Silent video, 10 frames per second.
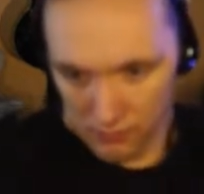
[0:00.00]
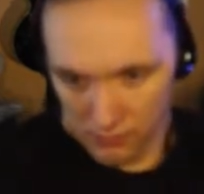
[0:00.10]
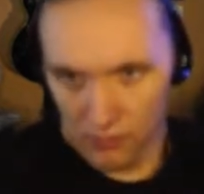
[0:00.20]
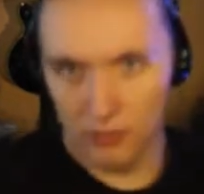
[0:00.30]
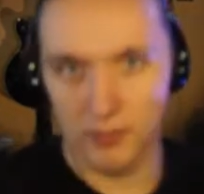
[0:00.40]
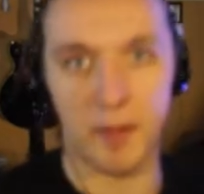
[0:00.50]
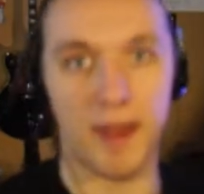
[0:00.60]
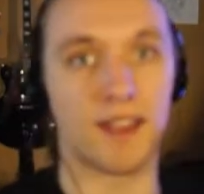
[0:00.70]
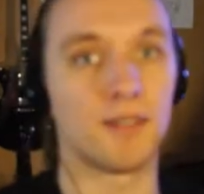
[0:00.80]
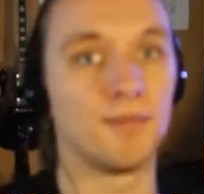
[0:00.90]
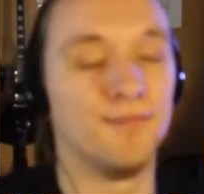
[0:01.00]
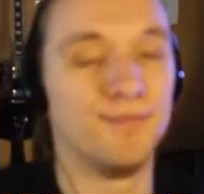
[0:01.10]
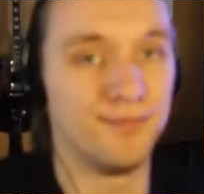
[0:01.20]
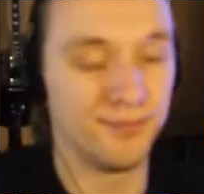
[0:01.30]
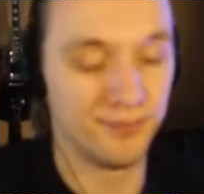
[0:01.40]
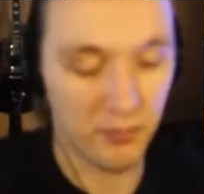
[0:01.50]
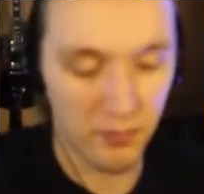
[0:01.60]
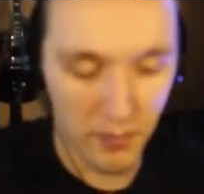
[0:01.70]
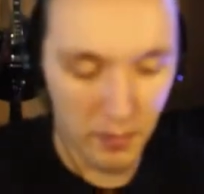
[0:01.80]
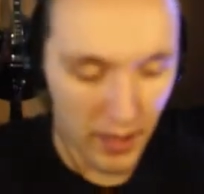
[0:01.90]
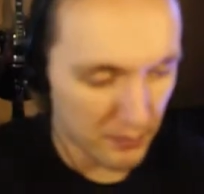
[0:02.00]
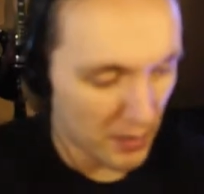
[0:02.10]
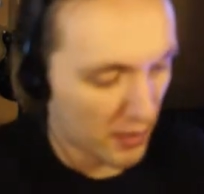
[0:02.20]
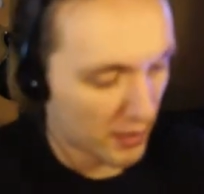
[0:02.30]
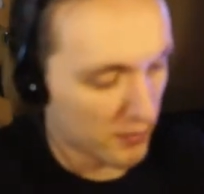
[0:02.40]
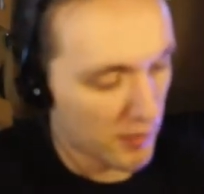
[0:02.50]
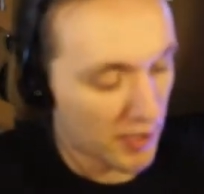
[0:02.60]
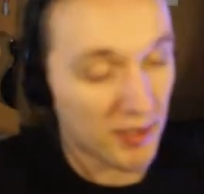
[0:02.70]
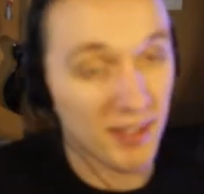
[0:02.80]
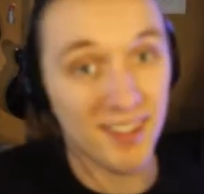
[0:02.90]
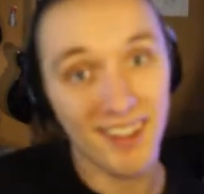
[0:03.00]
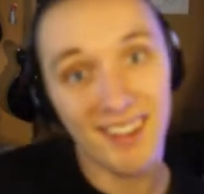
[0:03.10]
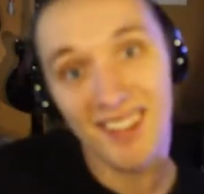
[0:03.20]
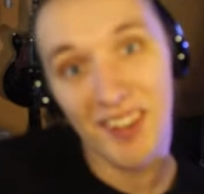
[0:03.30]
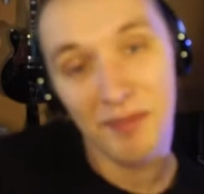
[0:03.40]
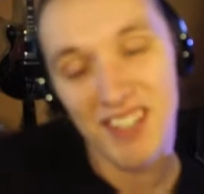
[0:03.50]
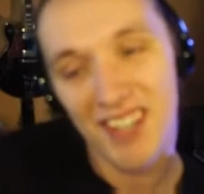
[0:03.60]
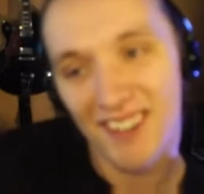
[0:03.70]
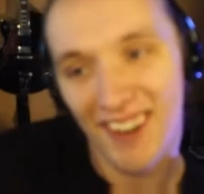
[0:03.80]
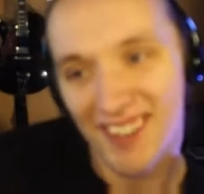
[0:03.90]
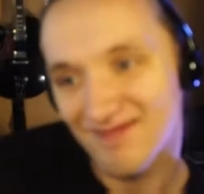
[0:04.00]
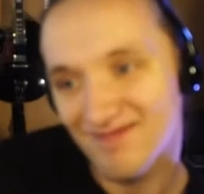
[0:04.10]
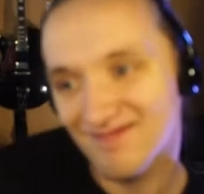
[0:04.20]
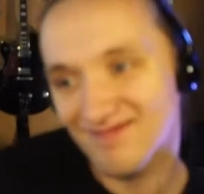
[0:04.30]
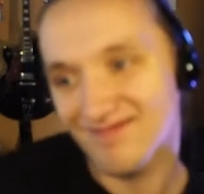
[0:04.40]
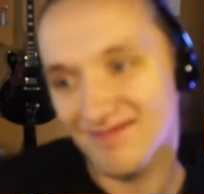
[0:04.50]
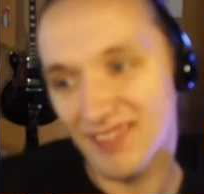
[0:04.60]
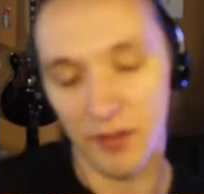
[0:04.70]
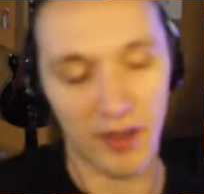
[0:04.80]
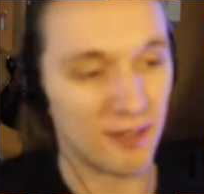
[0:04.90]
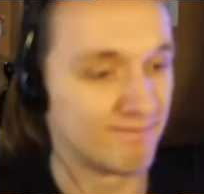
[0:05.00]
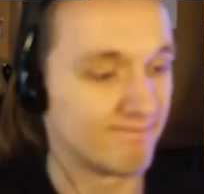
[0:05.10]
Oh, my back. My back, because I didn't set my chair right. There we go.